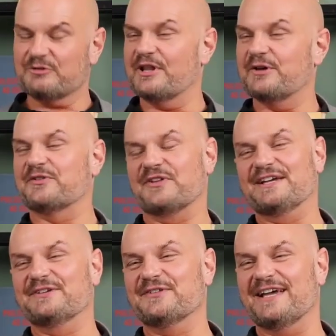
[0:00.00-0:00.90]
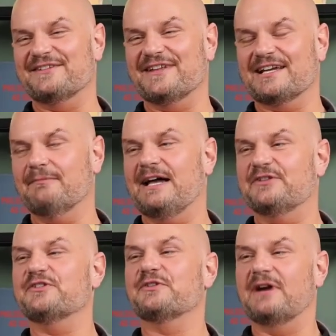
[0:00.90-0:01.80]
it's one of those things that's like, come on,
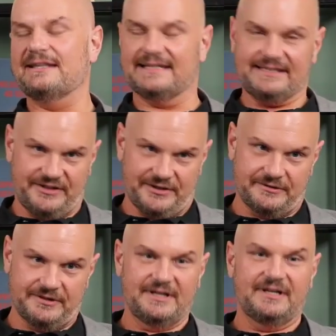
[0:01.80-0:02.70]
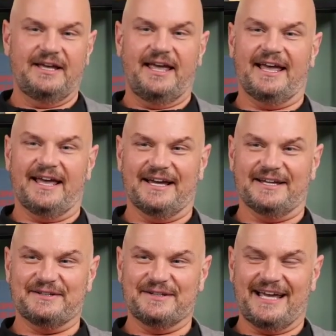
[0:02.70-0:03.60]
this is the right thing to do. Mm-hmm.
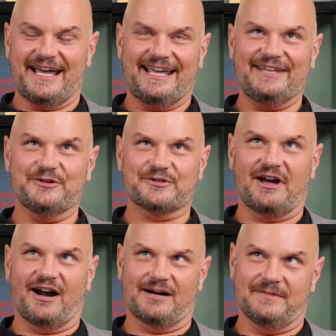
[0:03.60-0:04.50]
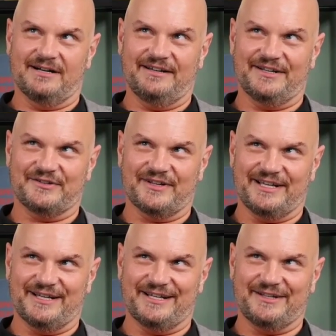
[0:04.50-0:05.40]
And I hate to use karma as
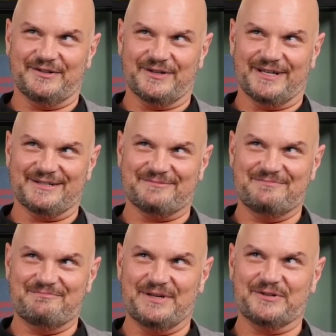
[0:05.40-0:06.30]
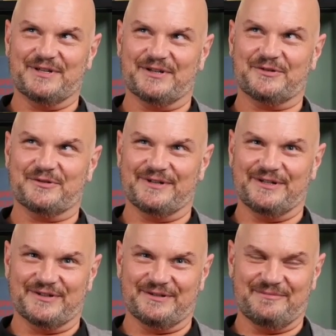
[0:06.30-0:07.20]
a uh, as a business
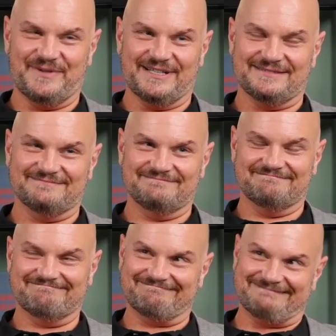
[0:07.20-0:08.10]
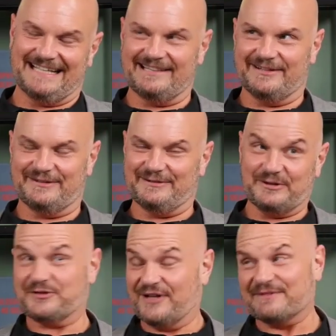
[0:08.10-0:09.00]
reason, but
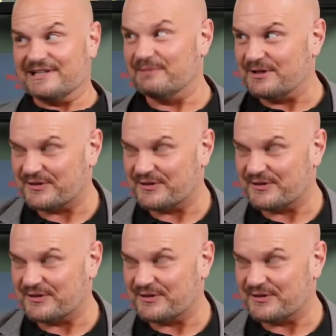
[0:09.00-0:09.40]
there's something to